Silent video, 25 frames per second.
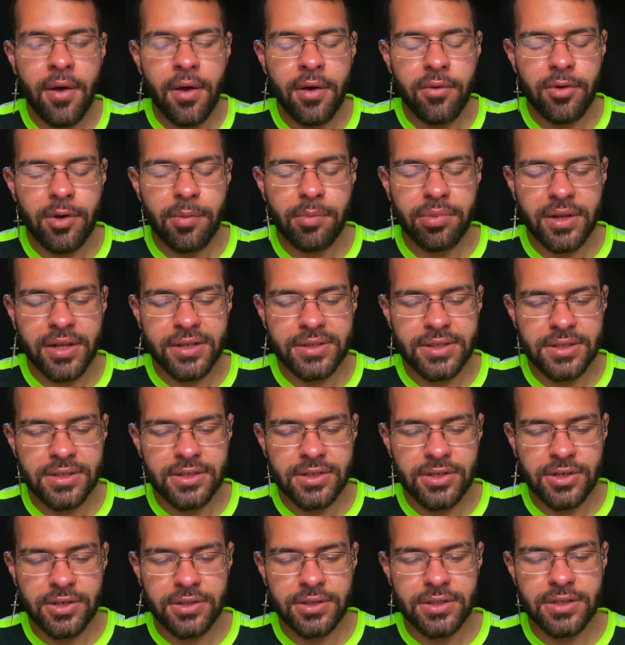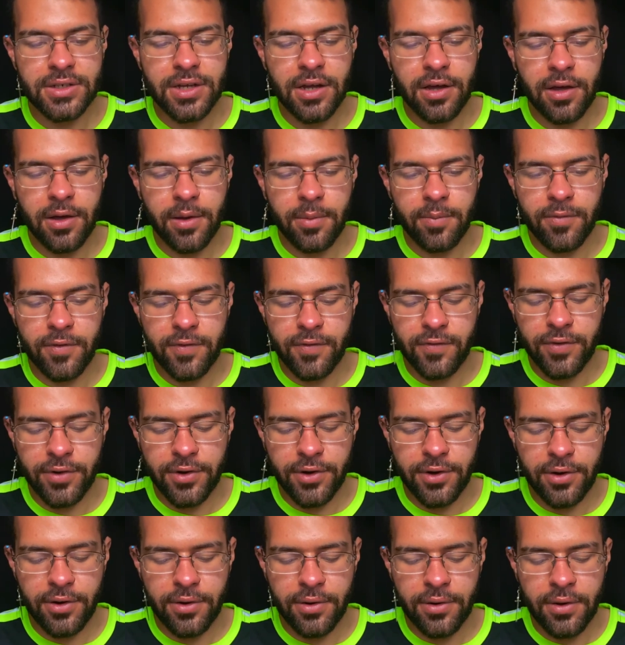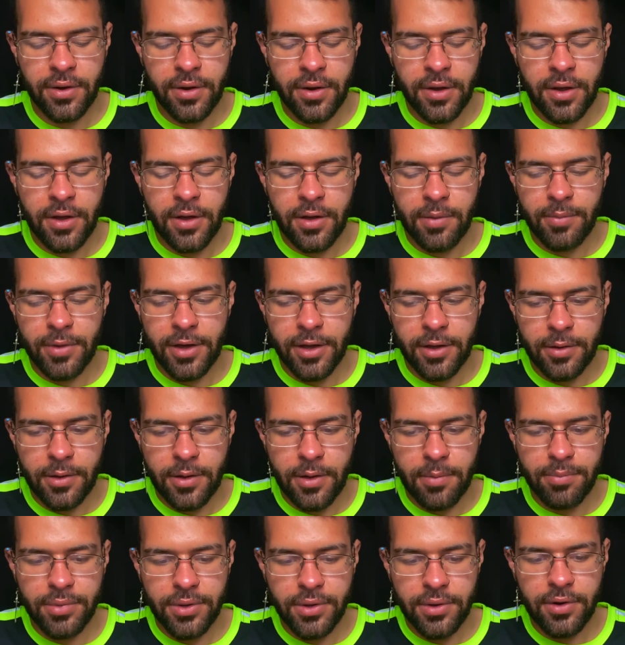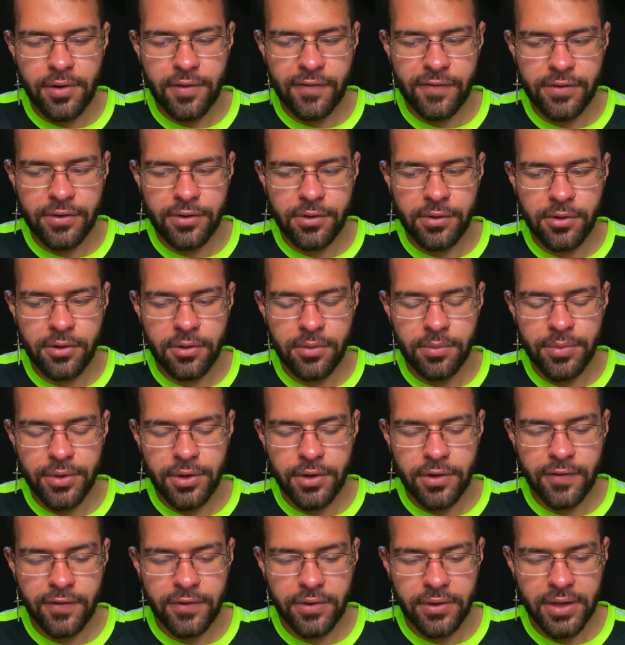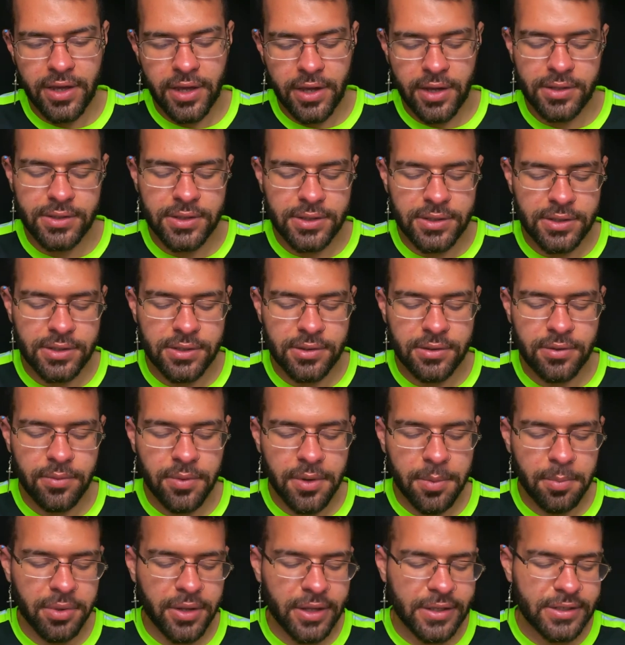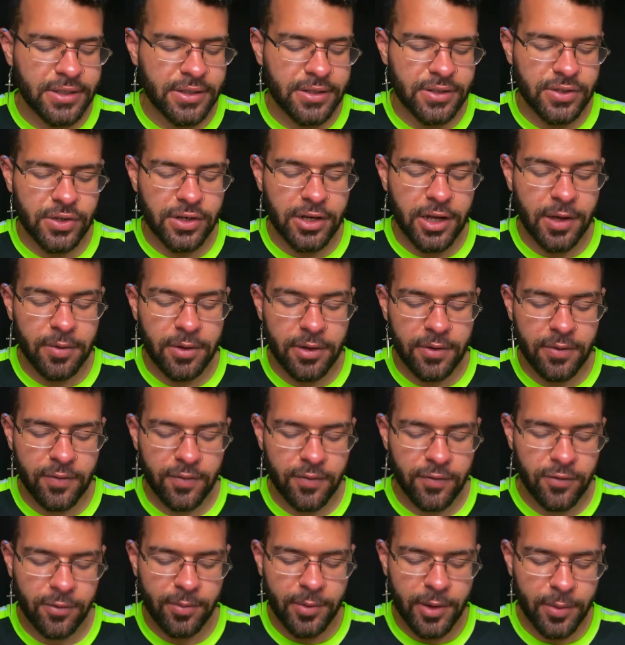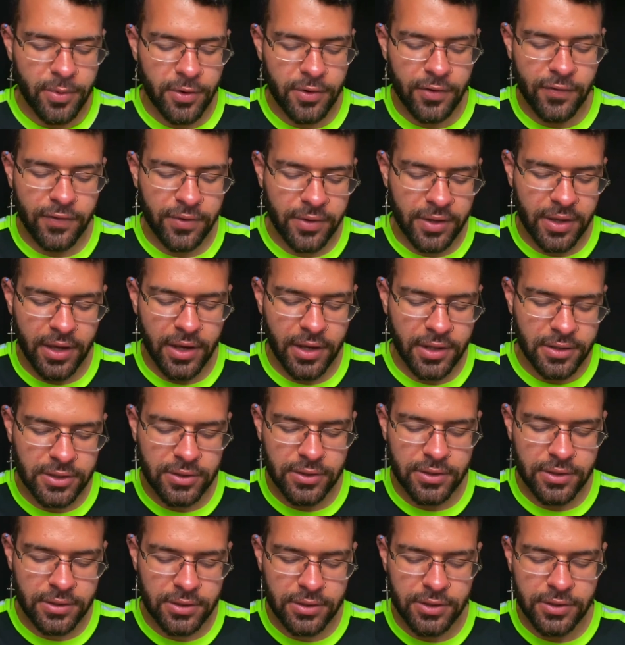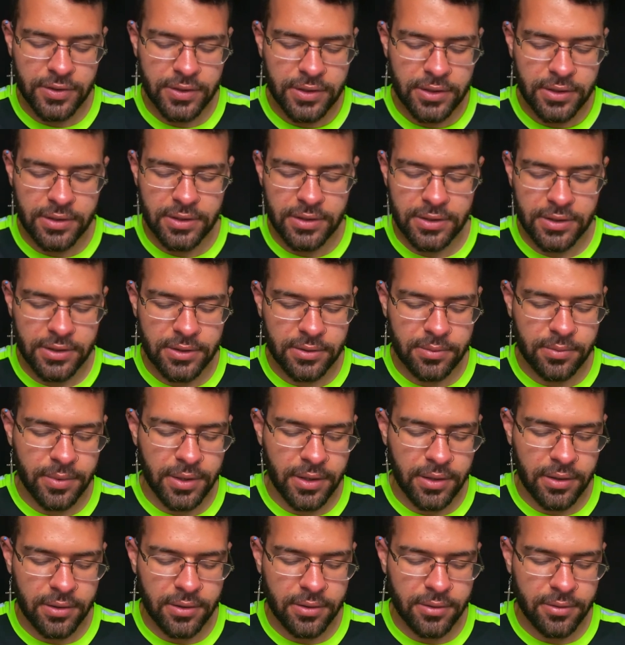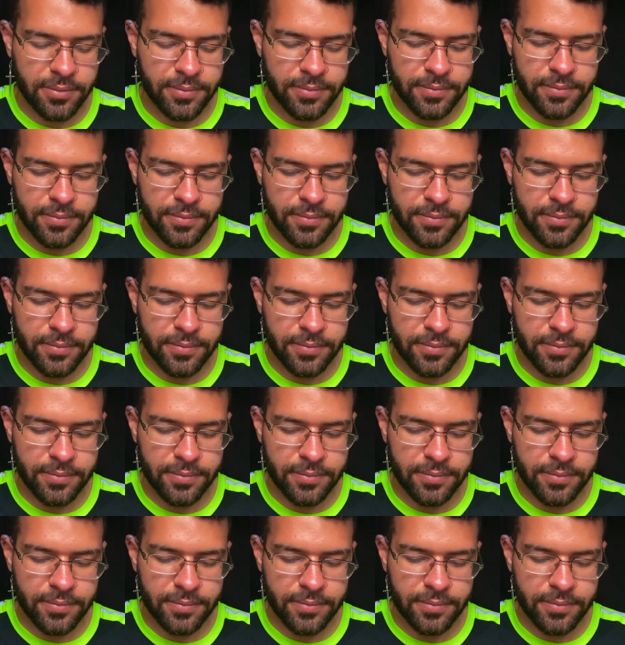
What blessings are to come for my beautiful, beautiful Cancer? What blessings are coming for my beautiful Cancer during this week?